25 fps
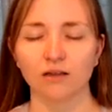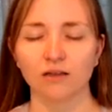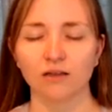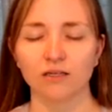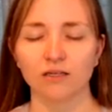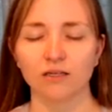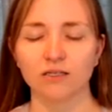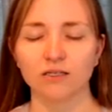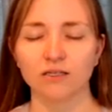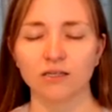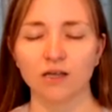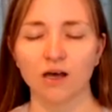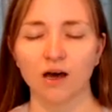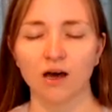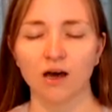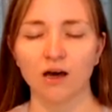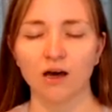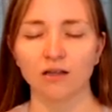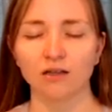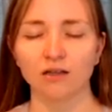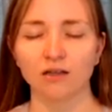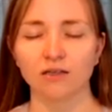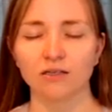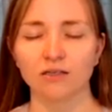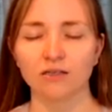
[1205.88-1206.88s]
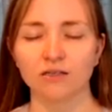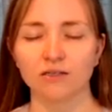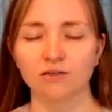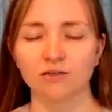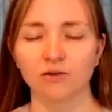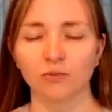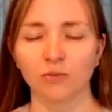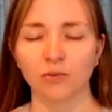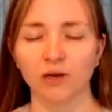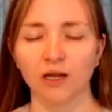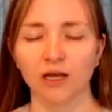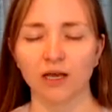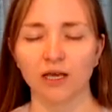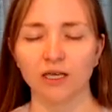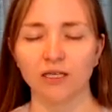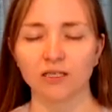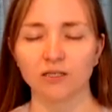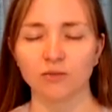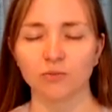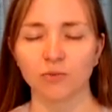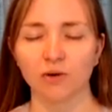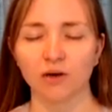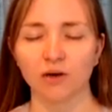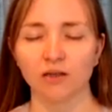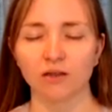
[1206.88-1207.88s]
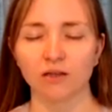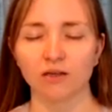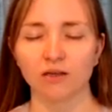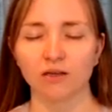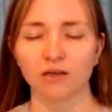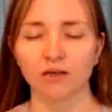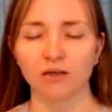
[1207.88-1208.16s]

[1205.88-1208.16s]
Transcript: The sun is replaced by